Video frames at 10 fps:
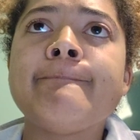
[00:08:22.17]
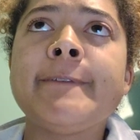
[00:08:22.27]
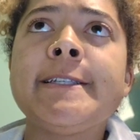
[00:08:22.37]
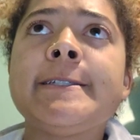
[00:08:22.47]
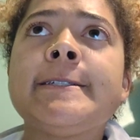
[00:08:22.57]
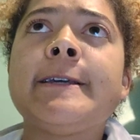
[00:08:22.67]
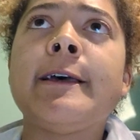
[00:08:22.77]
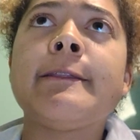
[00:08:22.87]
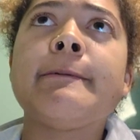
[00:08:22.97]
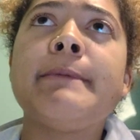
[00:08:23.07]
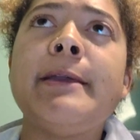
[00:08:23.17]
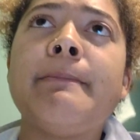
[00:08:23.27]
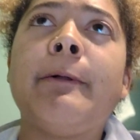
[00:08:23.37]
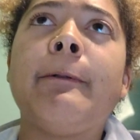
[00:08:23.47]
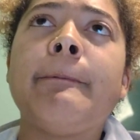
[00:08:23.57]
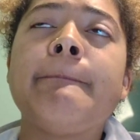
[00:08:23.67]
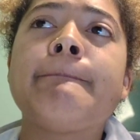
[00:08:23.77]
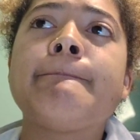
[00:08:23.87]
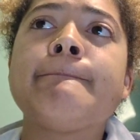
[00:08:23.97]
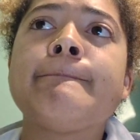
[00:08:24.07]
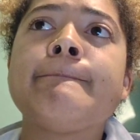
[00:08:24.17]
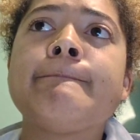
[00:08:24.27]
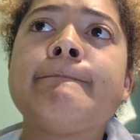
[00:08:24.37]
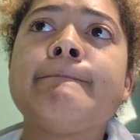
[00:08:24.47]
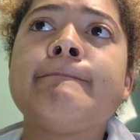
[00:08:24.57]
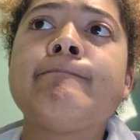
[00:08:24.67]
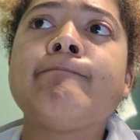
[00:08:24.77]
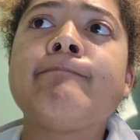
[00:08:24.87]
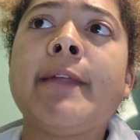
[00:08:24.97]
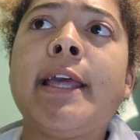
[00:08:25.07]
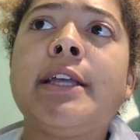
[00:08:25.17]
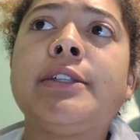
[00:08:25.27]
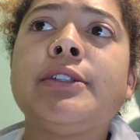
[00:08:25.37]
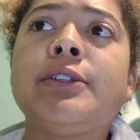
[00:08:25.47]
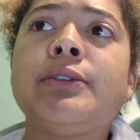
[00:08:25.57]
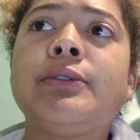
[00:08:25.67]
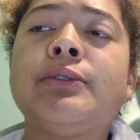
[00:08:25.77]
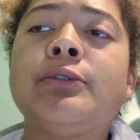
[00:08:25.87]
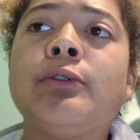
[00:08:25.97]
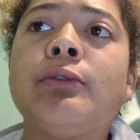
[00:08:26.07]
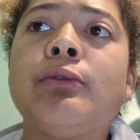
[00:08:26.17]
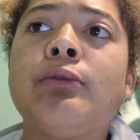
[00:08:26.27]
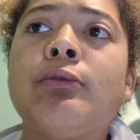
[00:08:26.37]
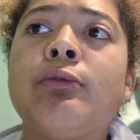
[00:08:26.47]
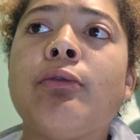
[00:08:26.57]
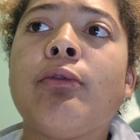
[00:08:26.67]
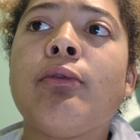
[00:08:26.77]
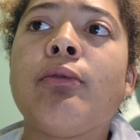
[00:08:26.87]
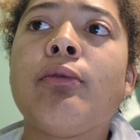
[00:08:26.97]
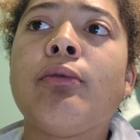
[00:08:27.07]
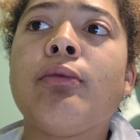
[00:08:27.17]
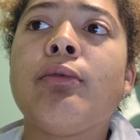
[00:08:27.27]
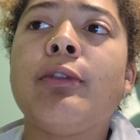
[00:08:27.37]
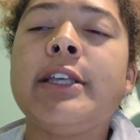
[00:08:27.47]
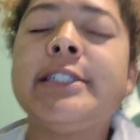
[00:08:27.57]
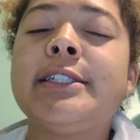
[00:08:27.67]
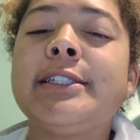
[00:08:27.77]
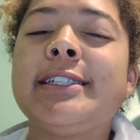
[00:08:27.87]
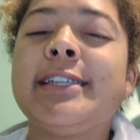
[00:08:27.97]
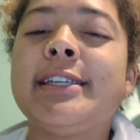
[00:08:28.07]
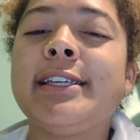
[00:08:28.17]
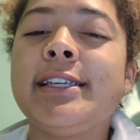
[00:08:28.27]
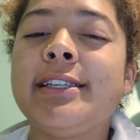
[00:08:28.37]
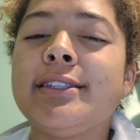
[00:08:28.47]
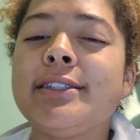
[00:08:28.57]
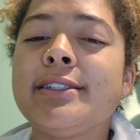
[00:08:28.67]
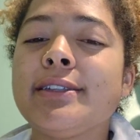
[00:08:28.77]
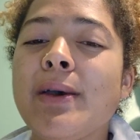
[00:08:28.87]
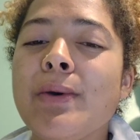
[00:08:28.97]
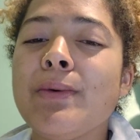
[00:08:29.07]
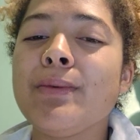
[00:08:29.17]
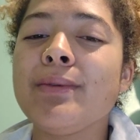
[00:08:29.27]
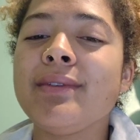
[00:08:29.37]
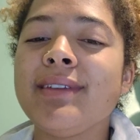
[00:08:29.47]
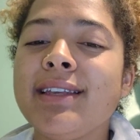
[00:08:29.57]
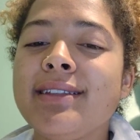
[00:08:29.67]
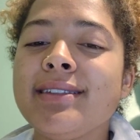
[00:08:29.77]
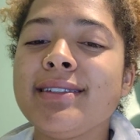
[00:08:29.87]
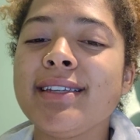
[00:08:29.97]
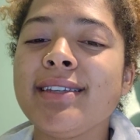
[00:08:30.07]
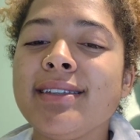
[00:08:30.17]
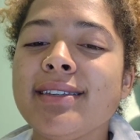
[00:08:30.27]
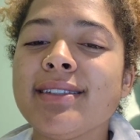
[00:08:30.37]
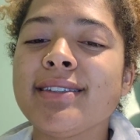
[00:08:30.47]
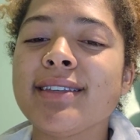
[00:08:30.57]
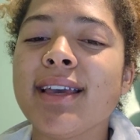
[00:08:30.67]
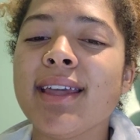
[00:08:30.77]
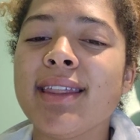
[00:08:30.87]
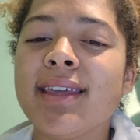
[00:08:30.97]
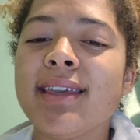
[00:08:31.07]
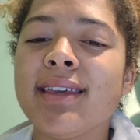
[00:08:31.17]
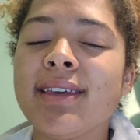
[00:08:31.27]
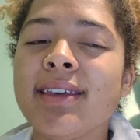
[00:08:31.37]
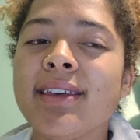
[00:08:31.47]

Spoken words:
listen to other people and to listen to his own instincts, I think.